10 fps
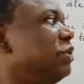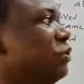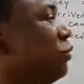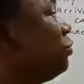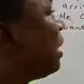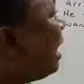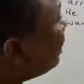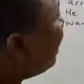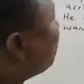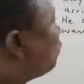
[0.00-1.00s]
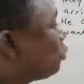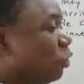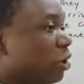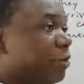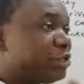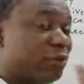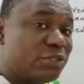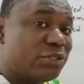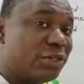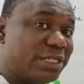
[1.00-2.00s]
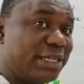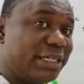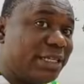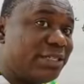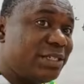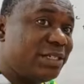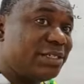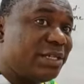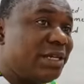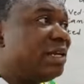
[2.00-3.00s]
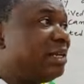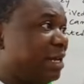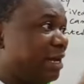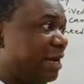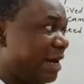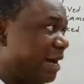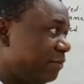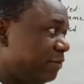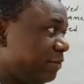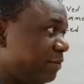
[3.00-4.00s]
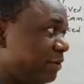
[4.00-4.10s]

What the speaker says: So you can't afford to always construct sentences that have